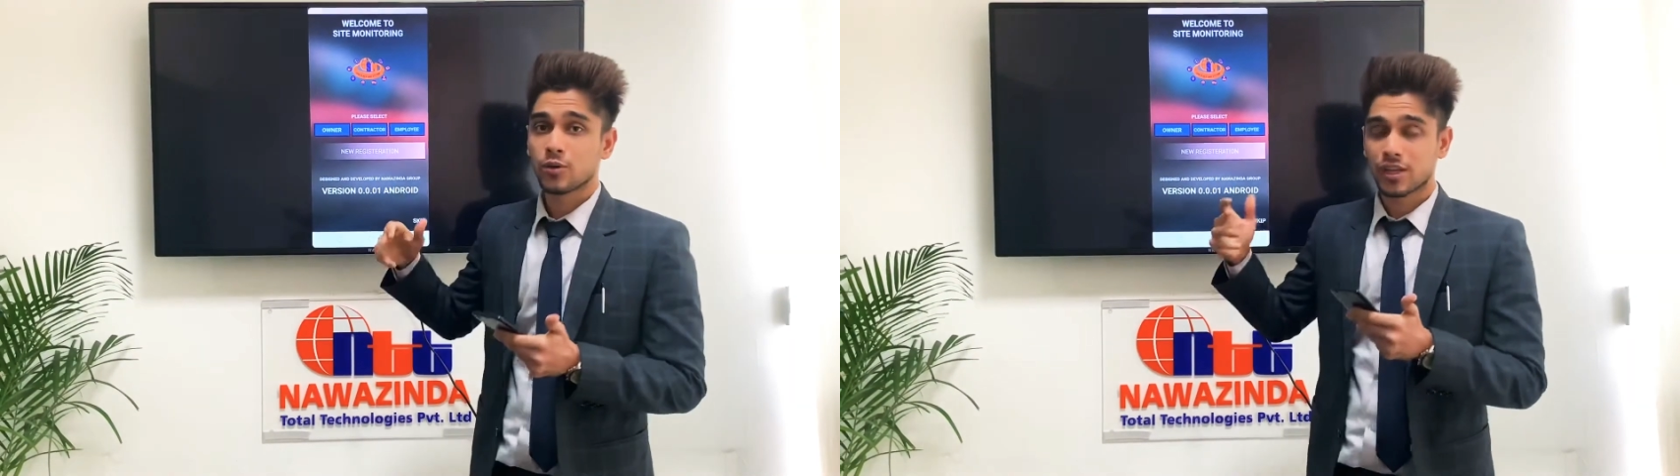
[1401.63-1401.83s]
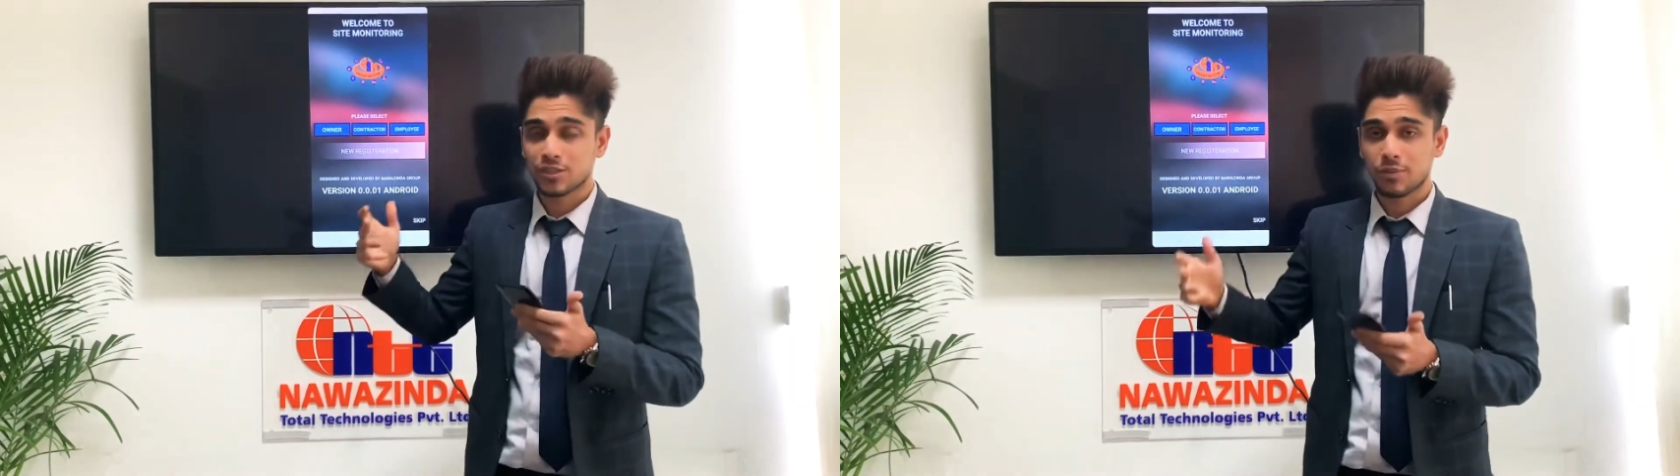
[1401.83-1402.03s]

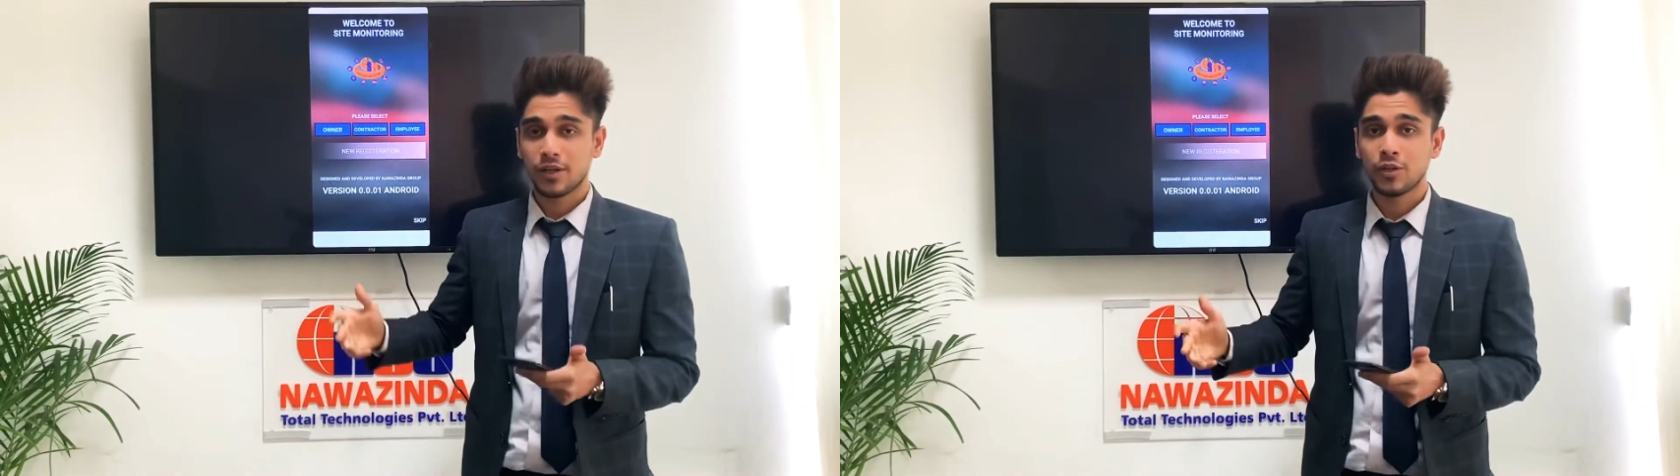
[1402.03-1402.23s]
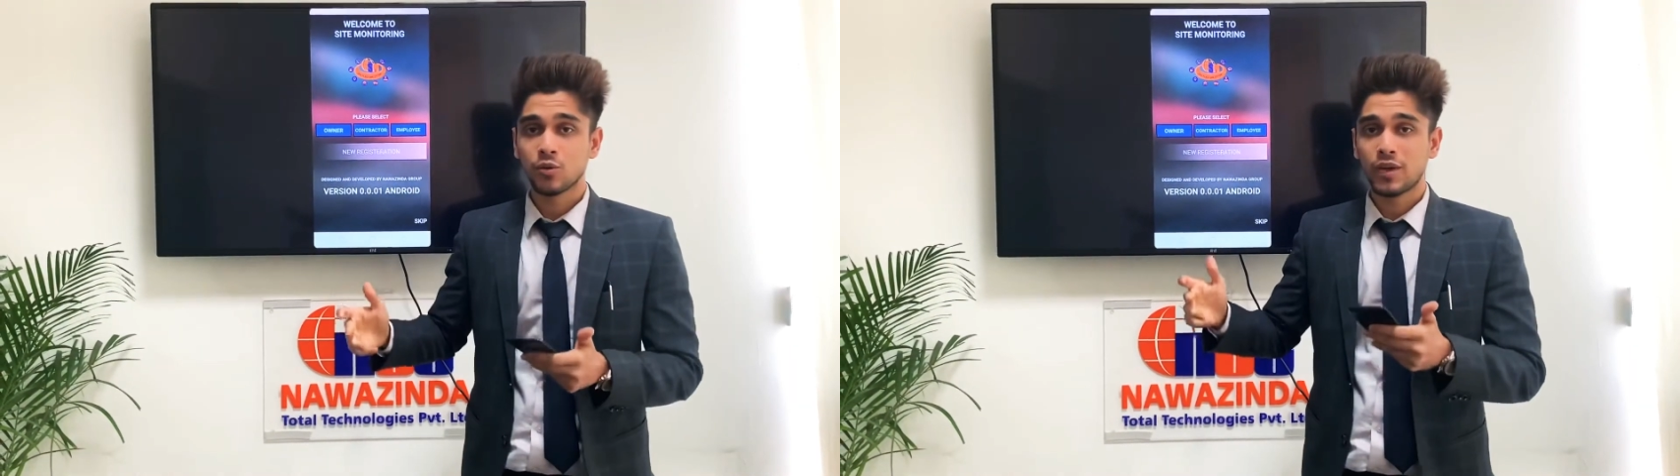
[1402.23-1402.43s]

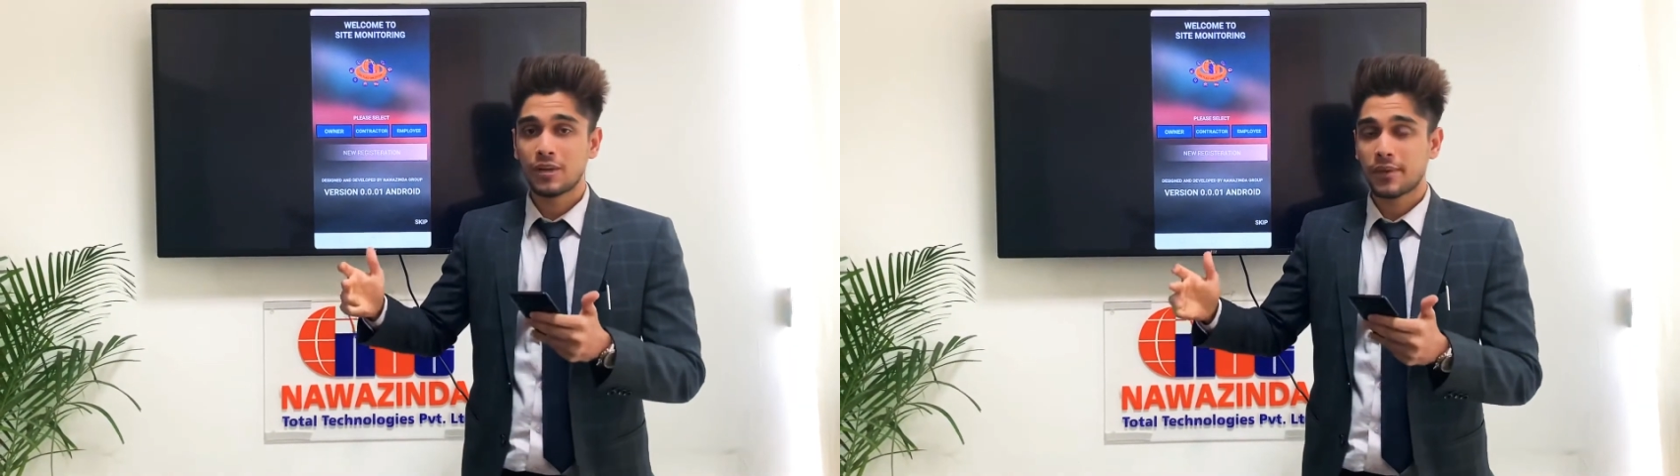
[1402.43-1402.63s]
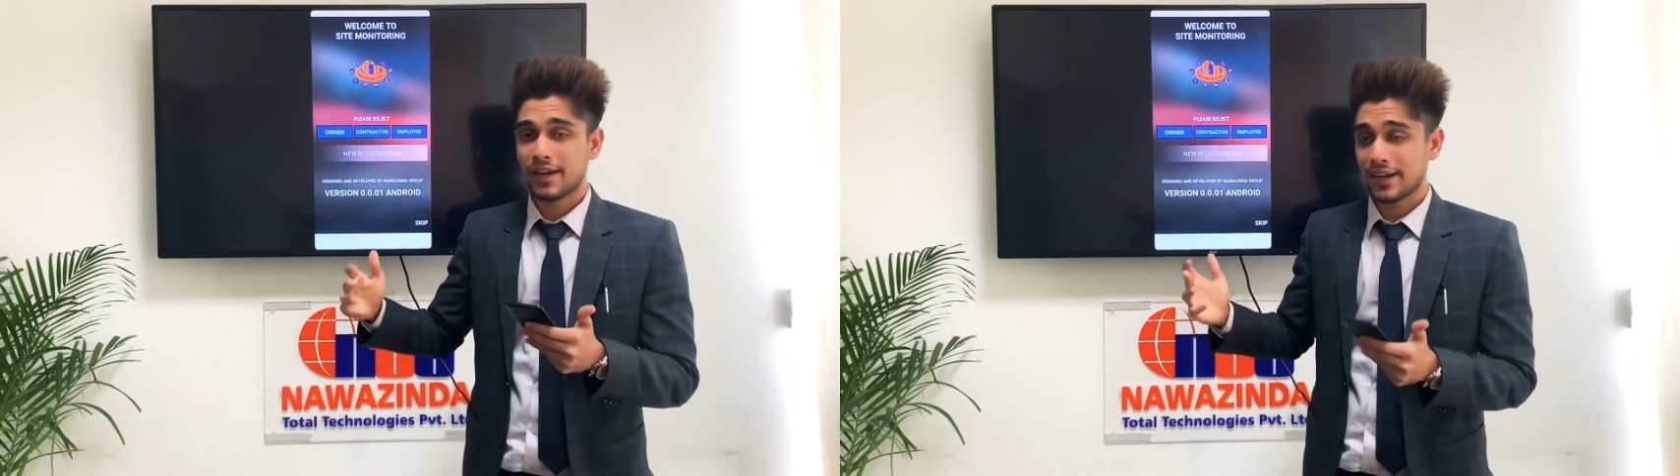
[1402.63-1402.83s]
explain you in
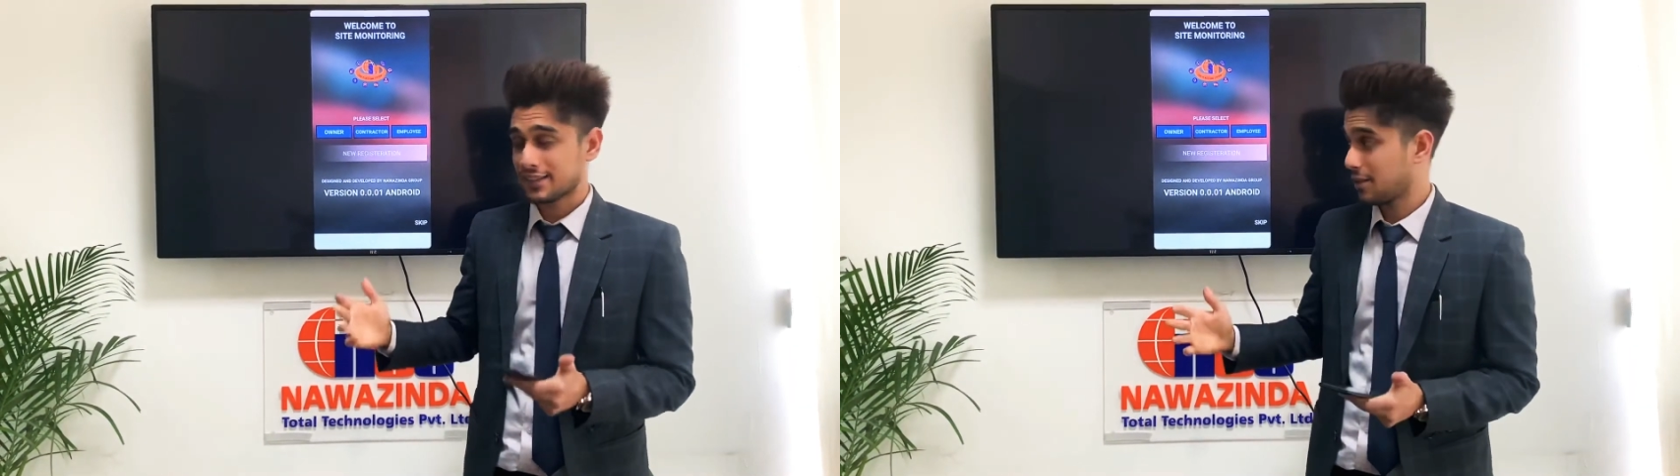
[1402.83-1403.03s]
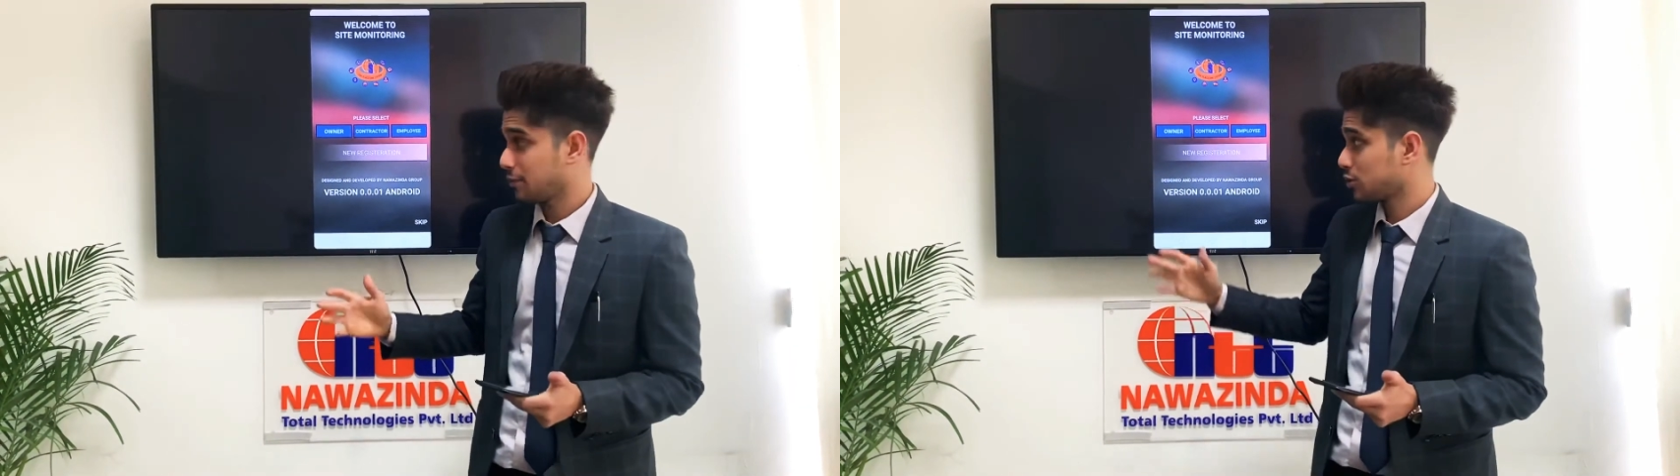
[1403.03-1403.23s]
my
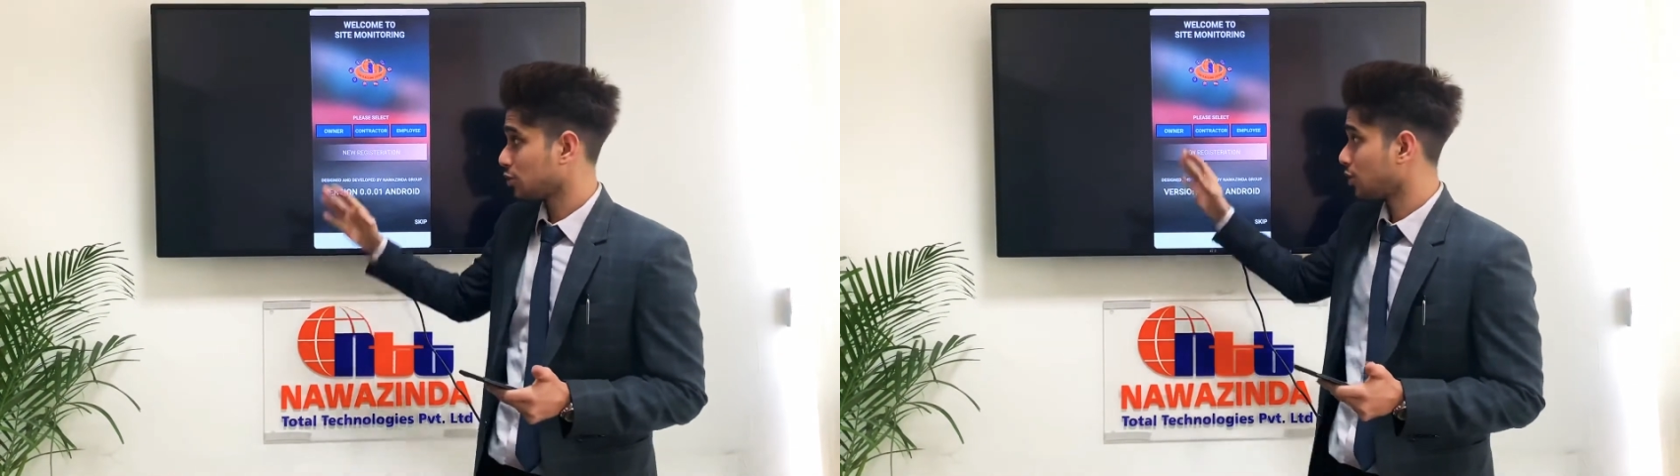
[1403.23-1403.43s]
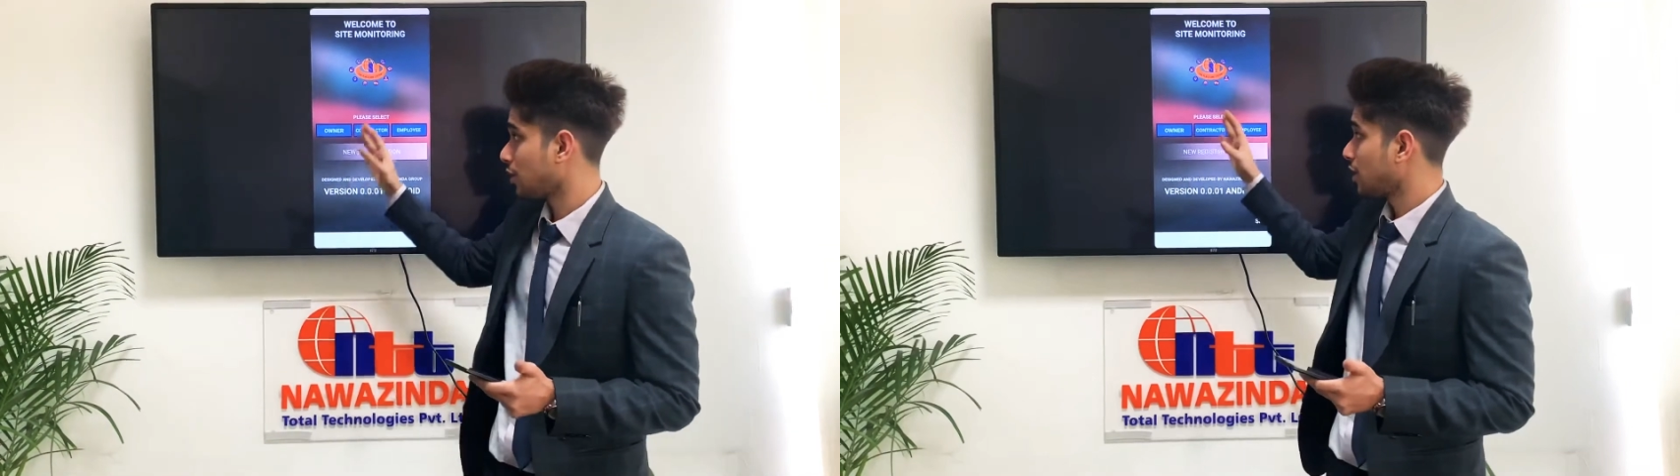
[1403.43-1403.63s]
next
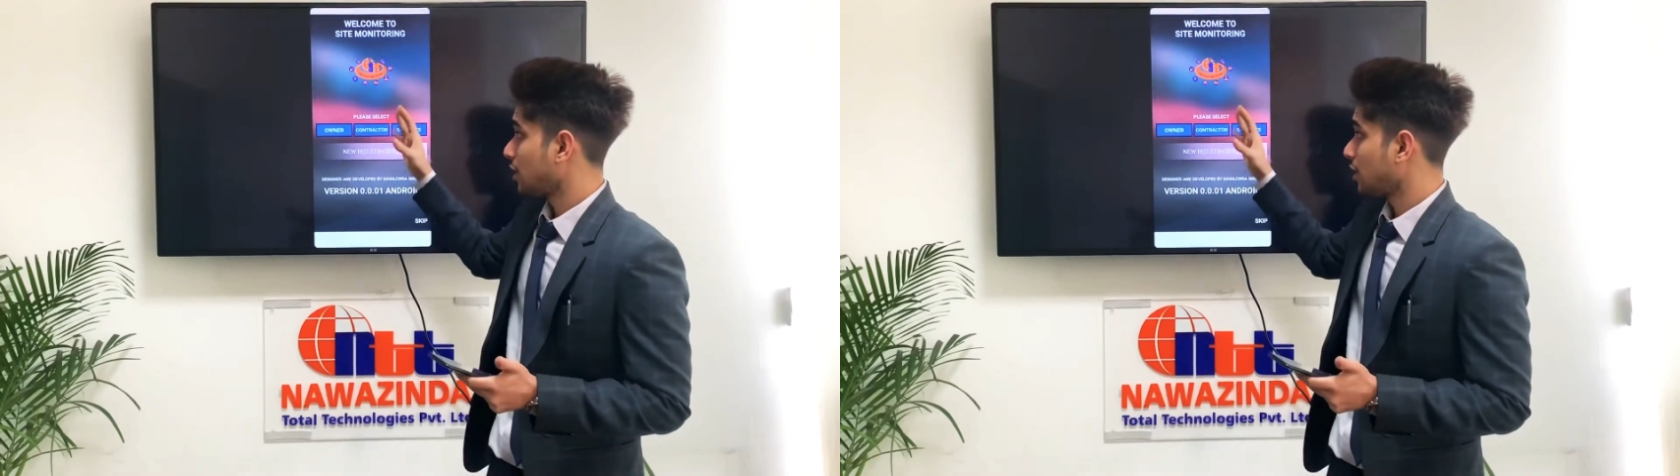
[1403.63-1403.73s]
episode,